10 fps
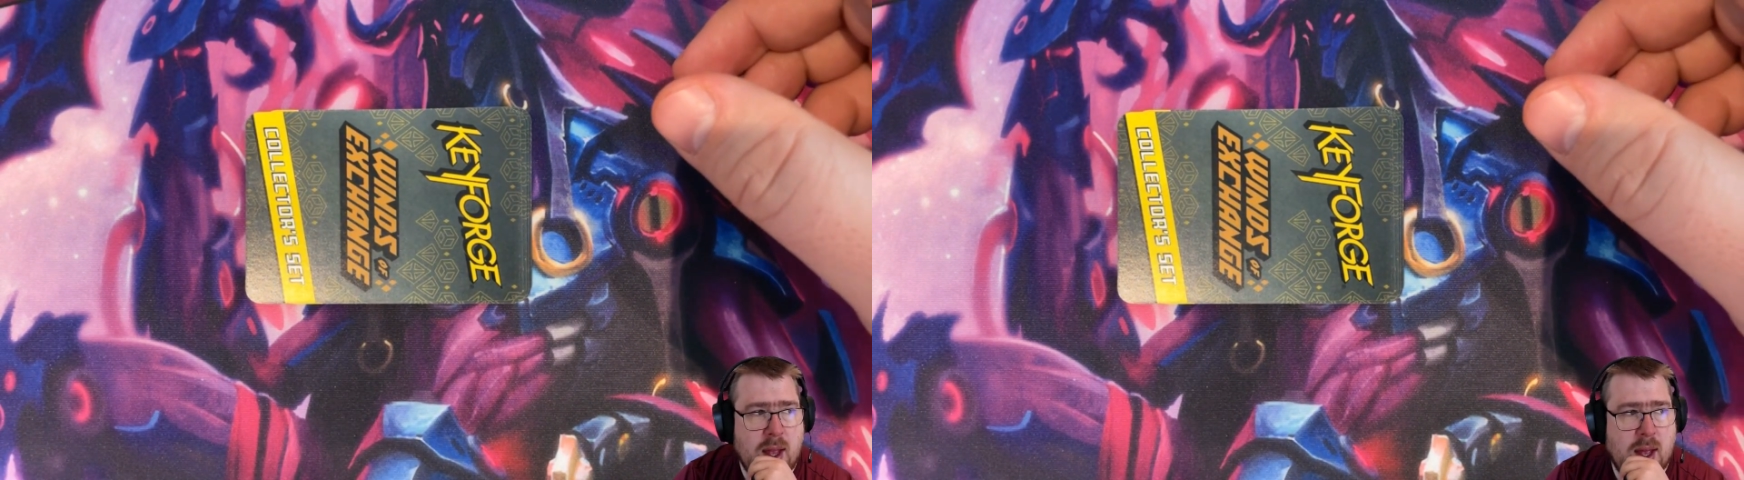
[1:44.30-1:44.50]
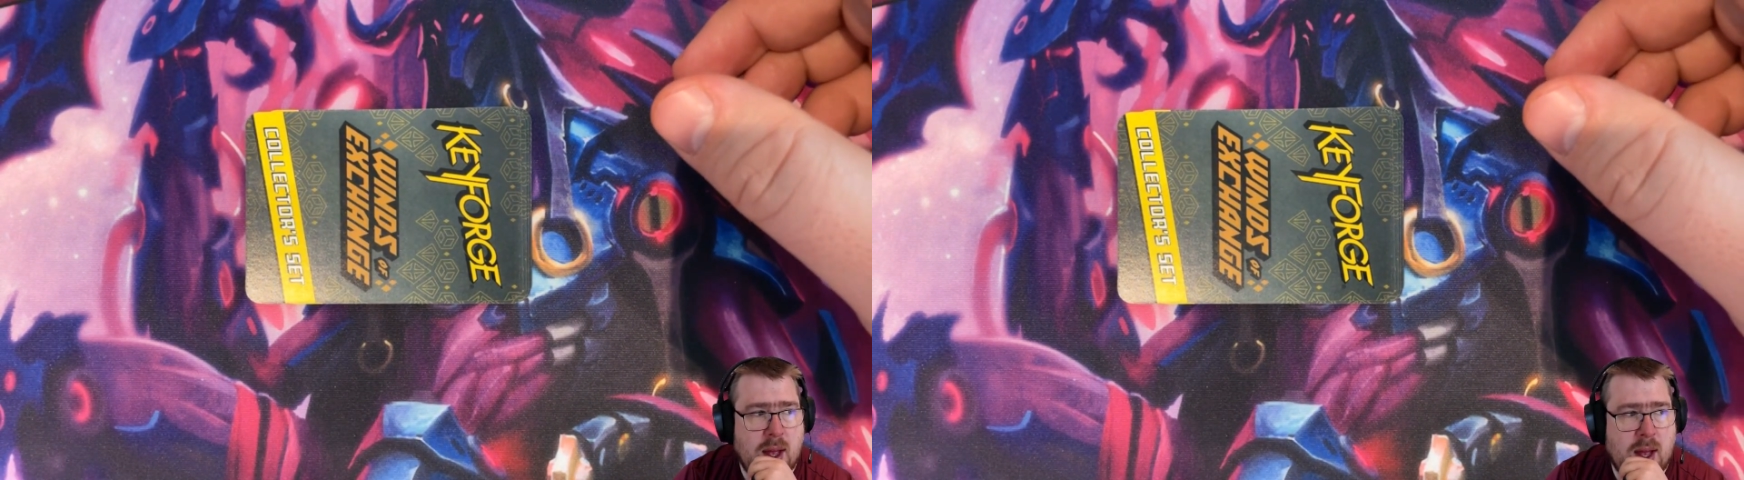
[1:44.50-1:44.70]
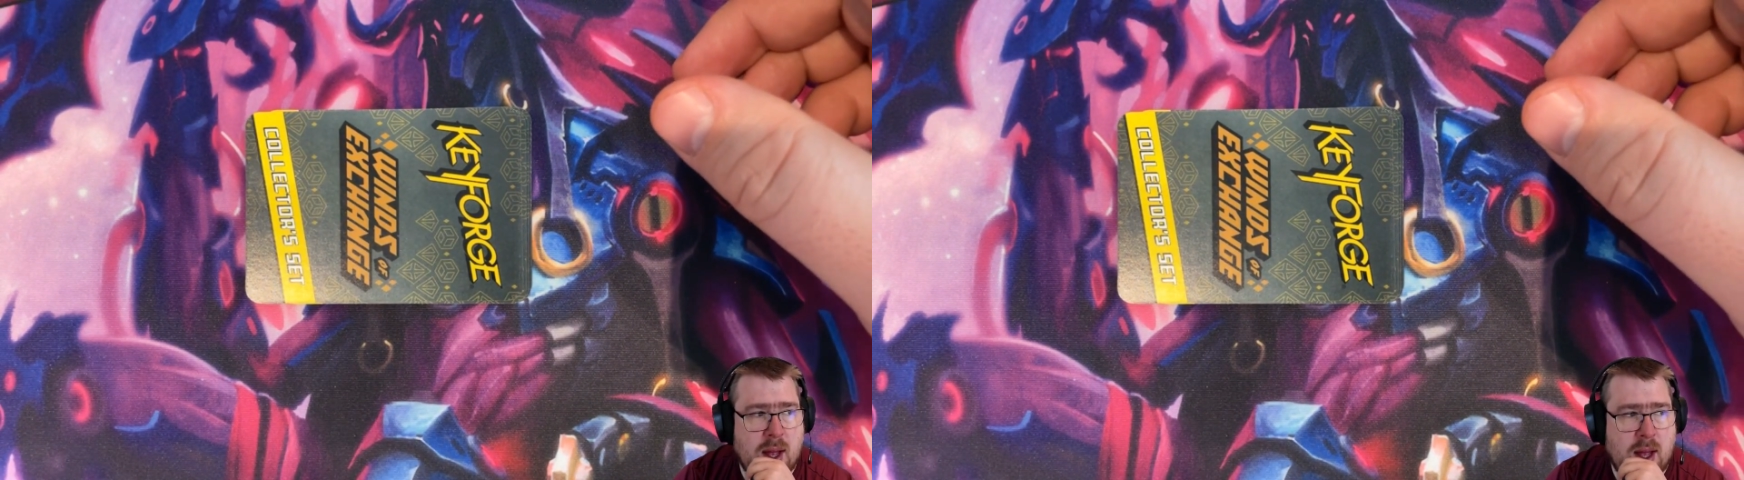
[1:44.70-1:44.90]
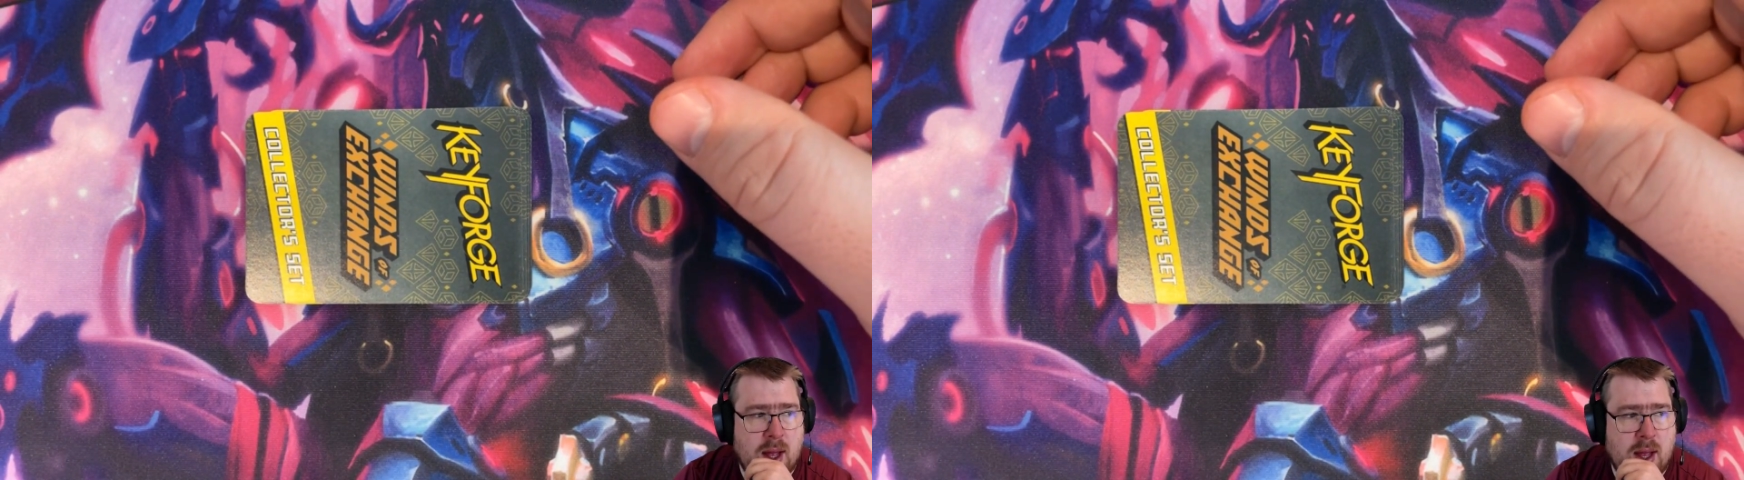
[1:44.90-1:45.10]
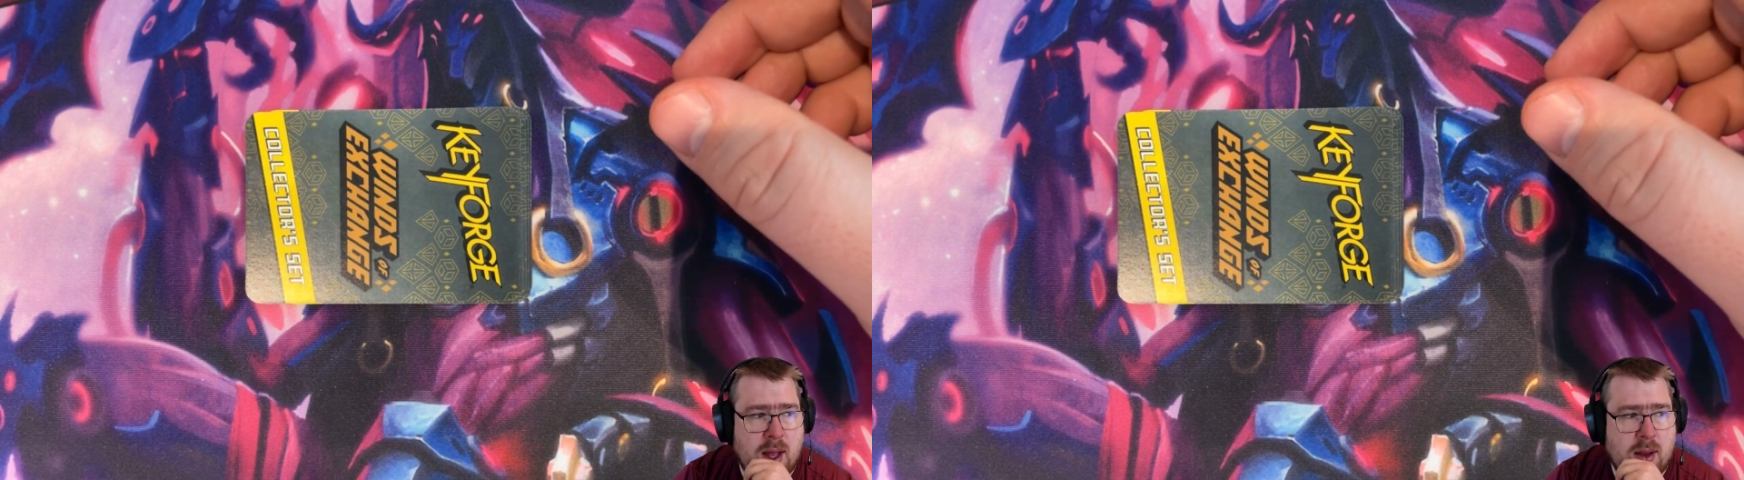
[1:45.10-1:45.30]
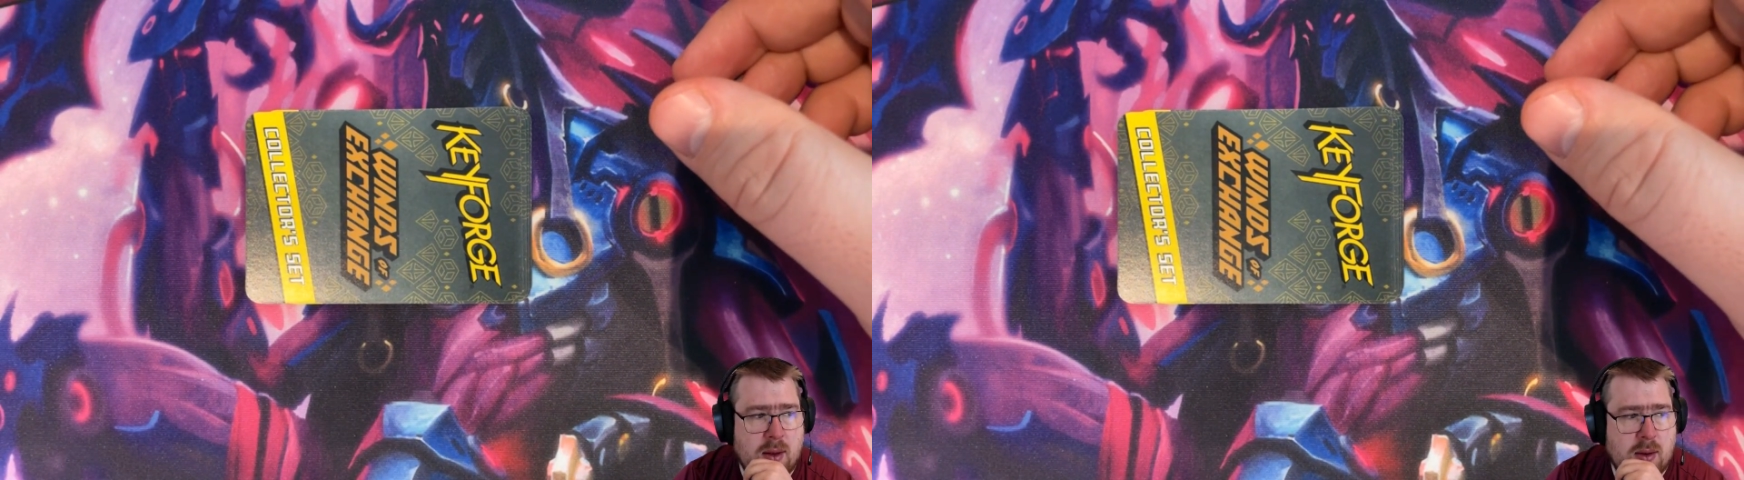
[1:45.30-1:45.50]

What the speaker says: Oh